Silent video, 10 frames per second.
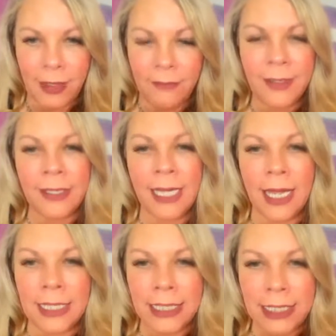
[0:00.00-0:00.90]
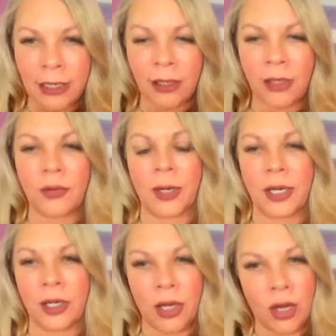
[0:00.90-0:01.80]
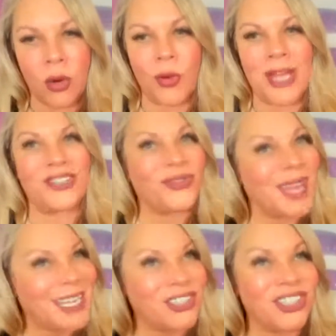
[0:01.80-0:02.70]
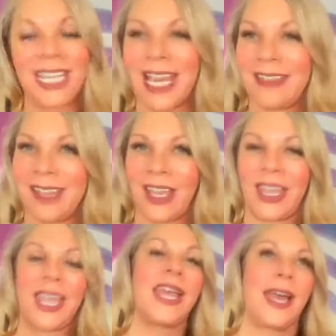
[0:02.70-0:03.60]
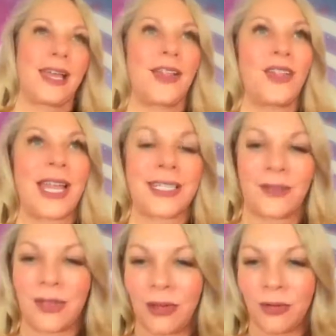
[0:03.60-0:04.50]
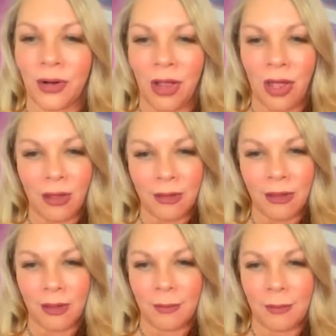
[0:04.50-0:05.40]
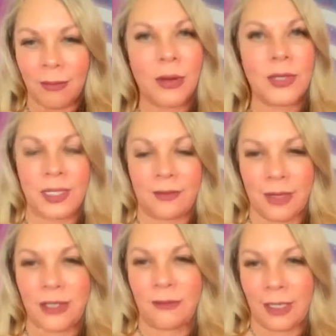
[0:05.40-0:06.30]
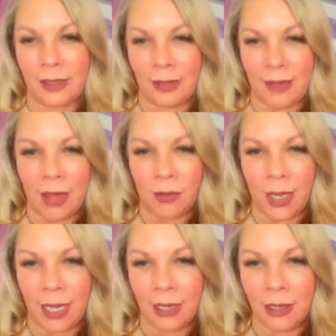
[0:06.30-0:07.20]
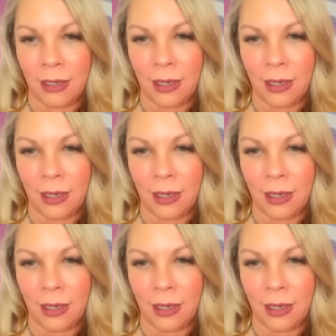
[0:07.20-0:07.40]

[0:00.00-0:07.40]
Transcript: Feeling unsettled, where to go, what direction. I think collectively most of us are feeling that way.